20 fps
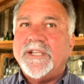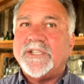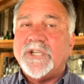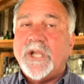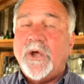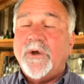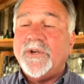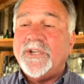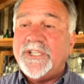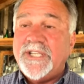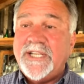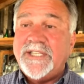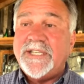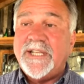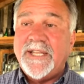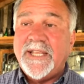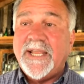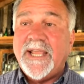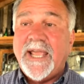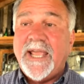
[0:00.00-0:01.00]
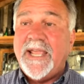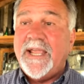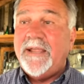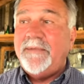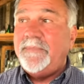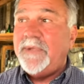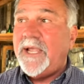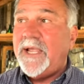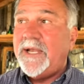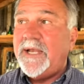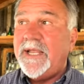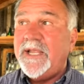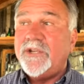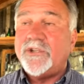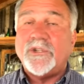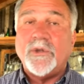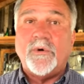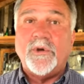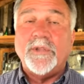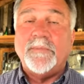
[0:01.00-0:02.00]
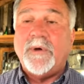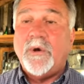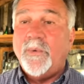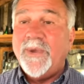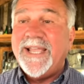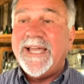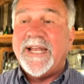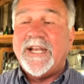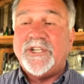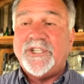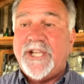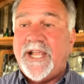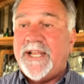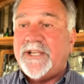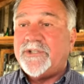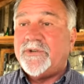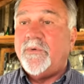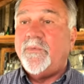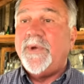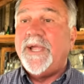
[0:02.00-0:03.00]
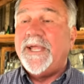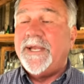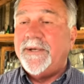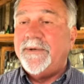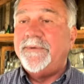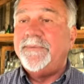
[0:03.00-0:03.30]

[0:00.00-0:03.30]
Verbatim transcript: as long as he's in the game and he's throwing the ball, we got a chance to win.